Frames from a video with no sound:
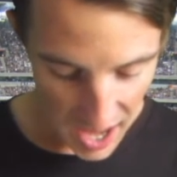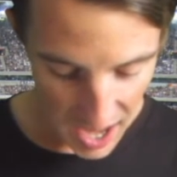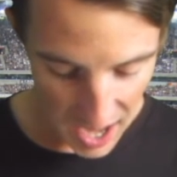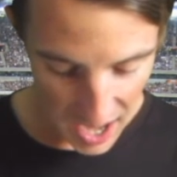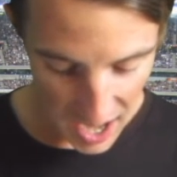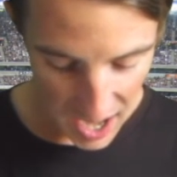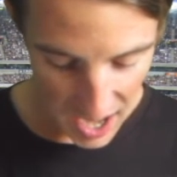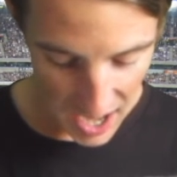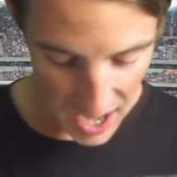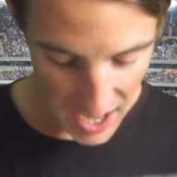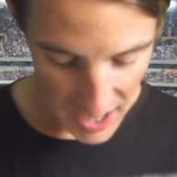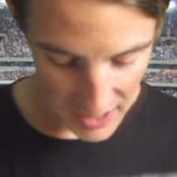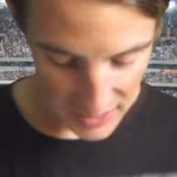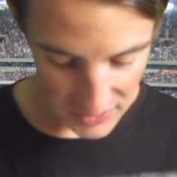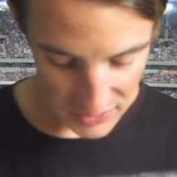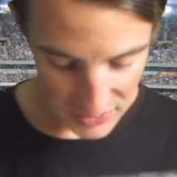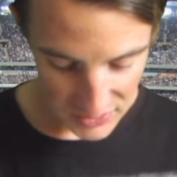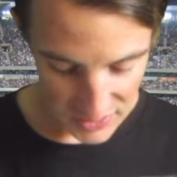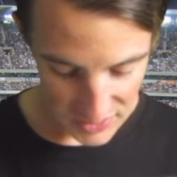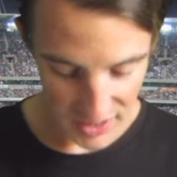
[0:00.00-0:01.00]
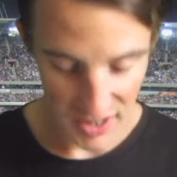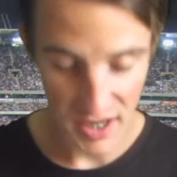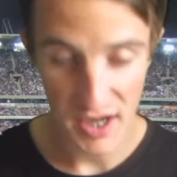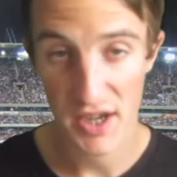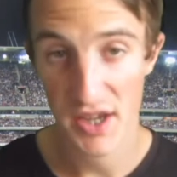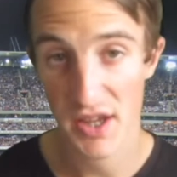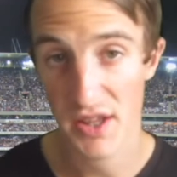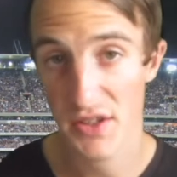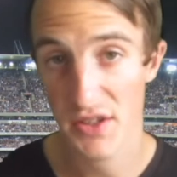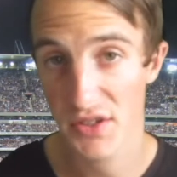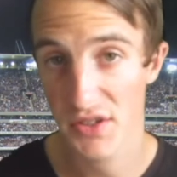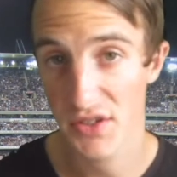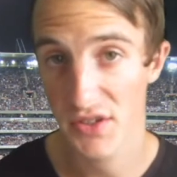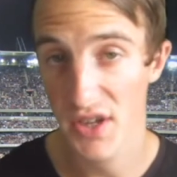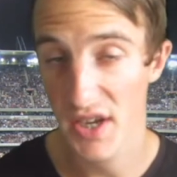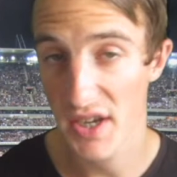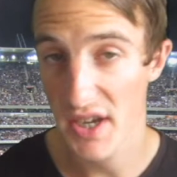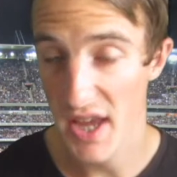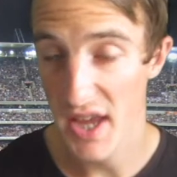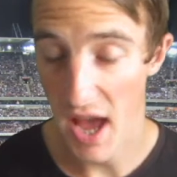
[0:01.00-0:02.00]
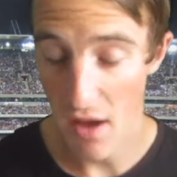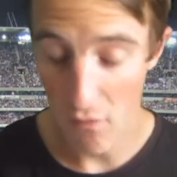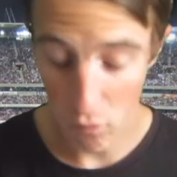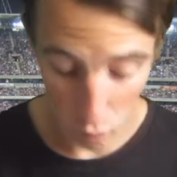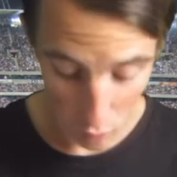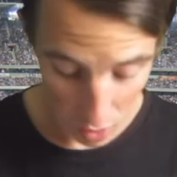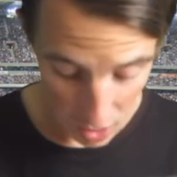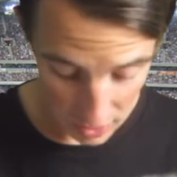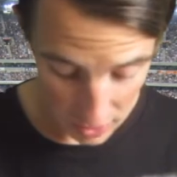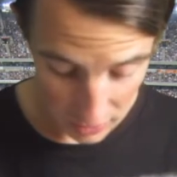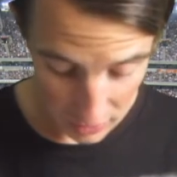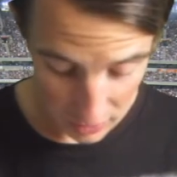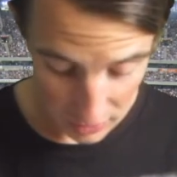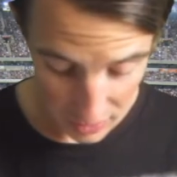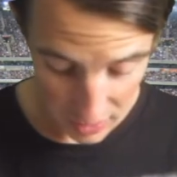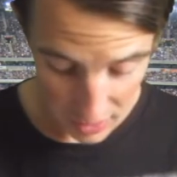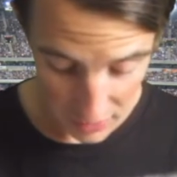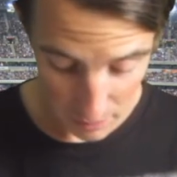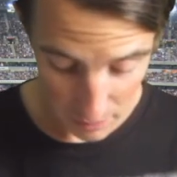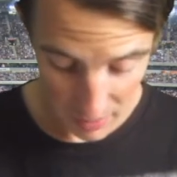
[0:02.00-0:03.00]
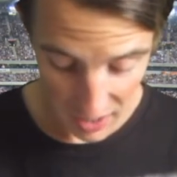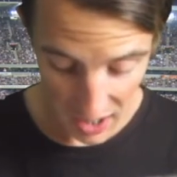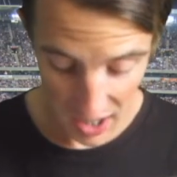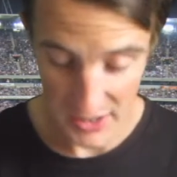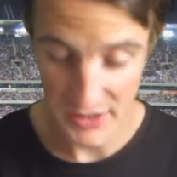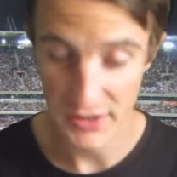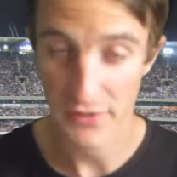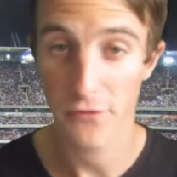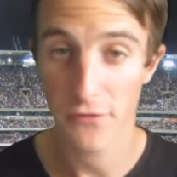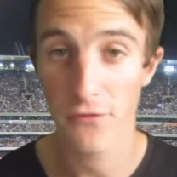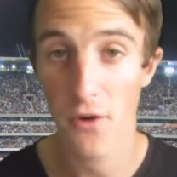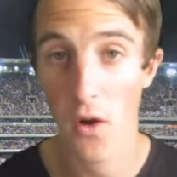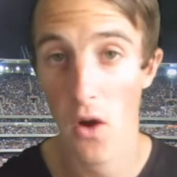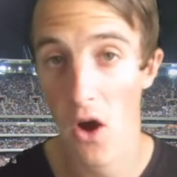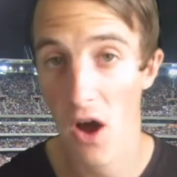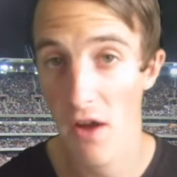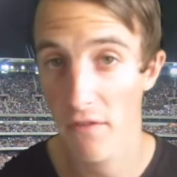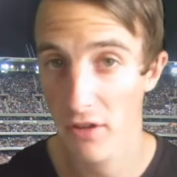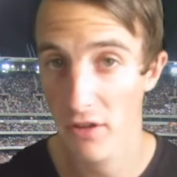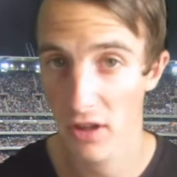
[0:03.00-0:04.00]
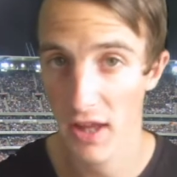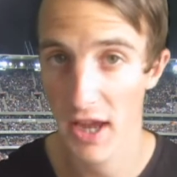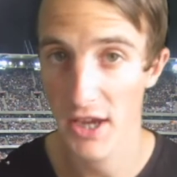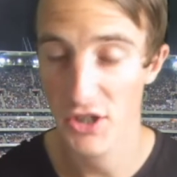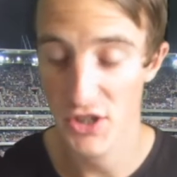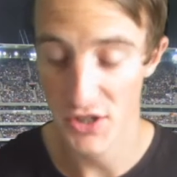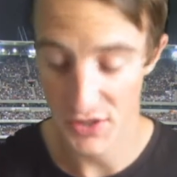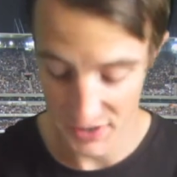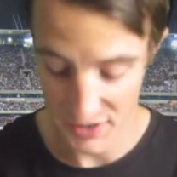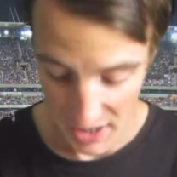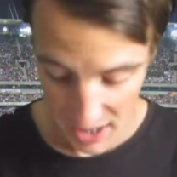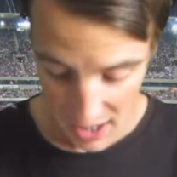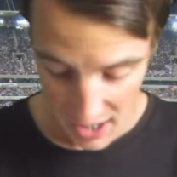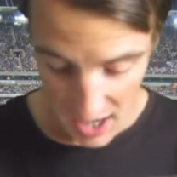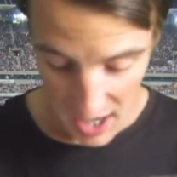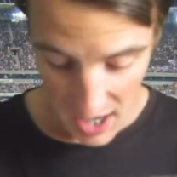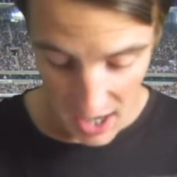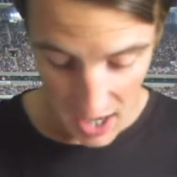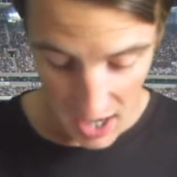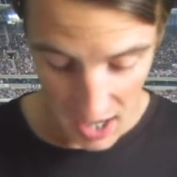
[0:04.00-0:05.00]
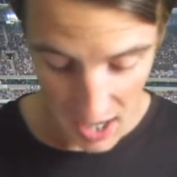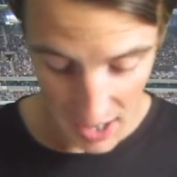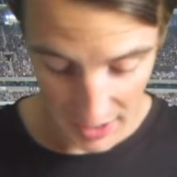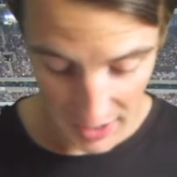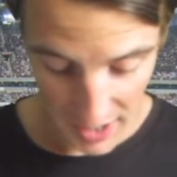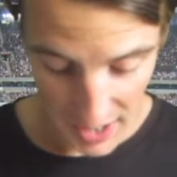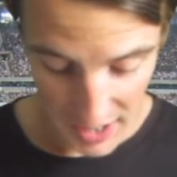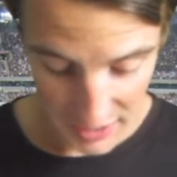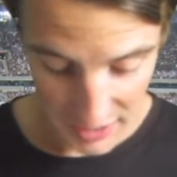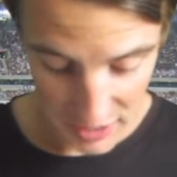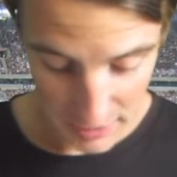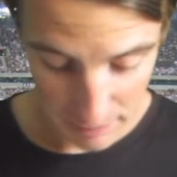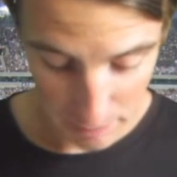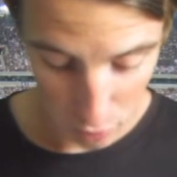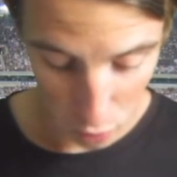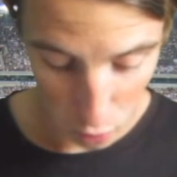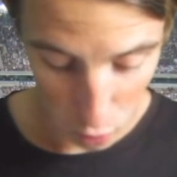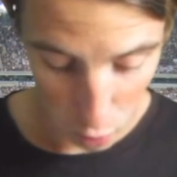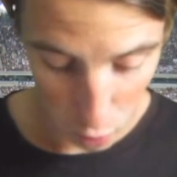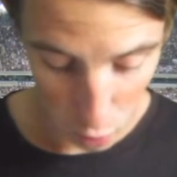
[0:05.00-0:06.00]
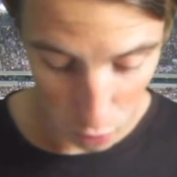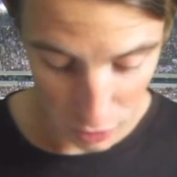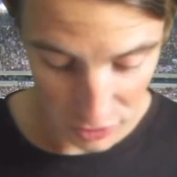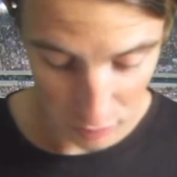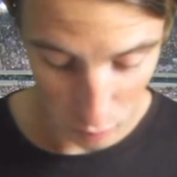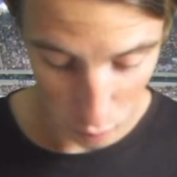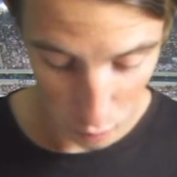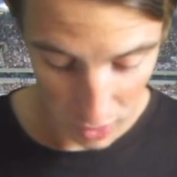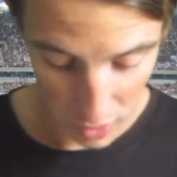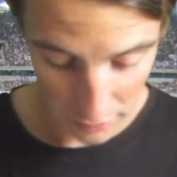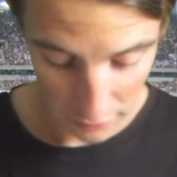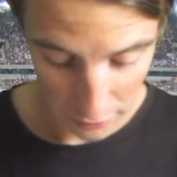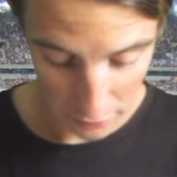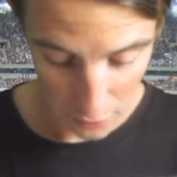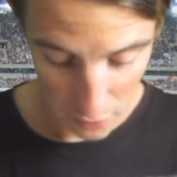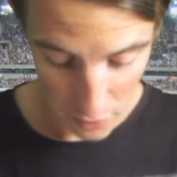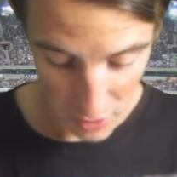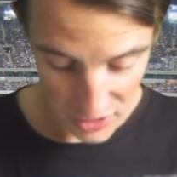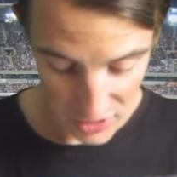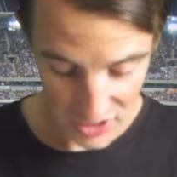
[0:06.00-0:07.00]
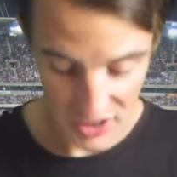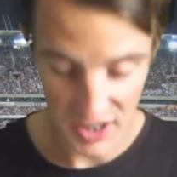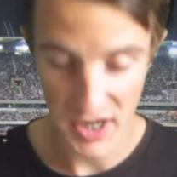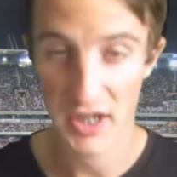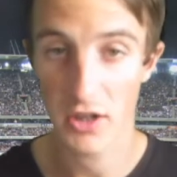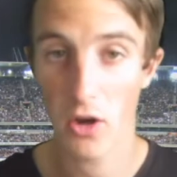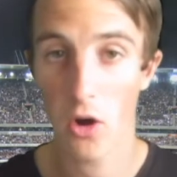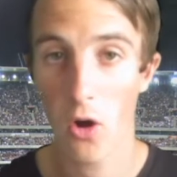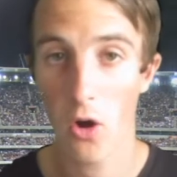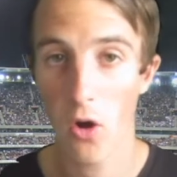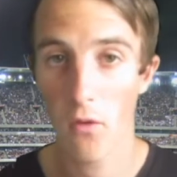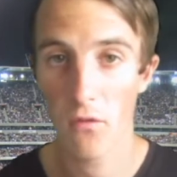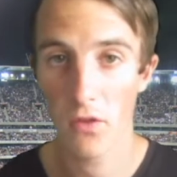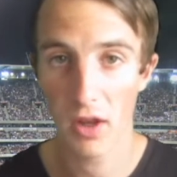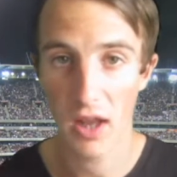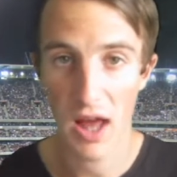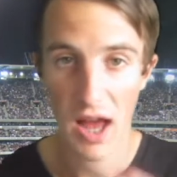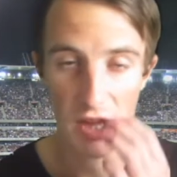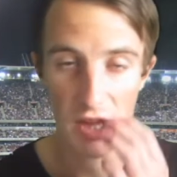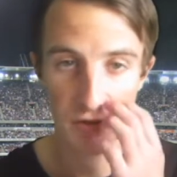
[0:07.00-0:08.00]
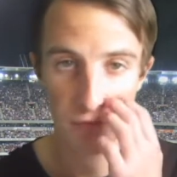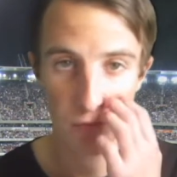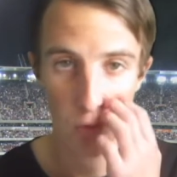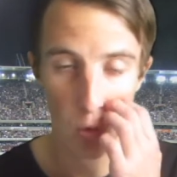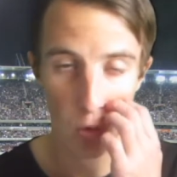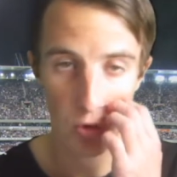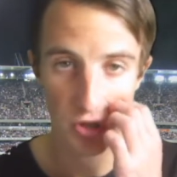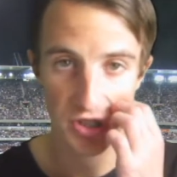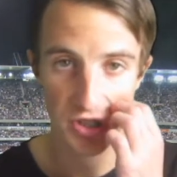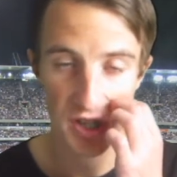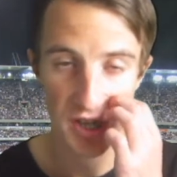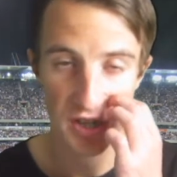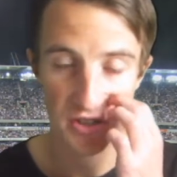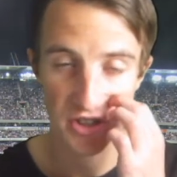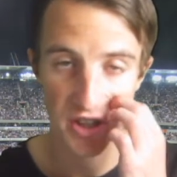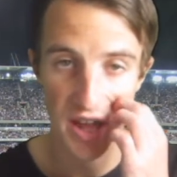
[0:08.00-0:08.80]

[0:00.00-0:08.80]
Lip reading: And the Sydney have won the past 5 clashes against Port and won 13 of the last 14.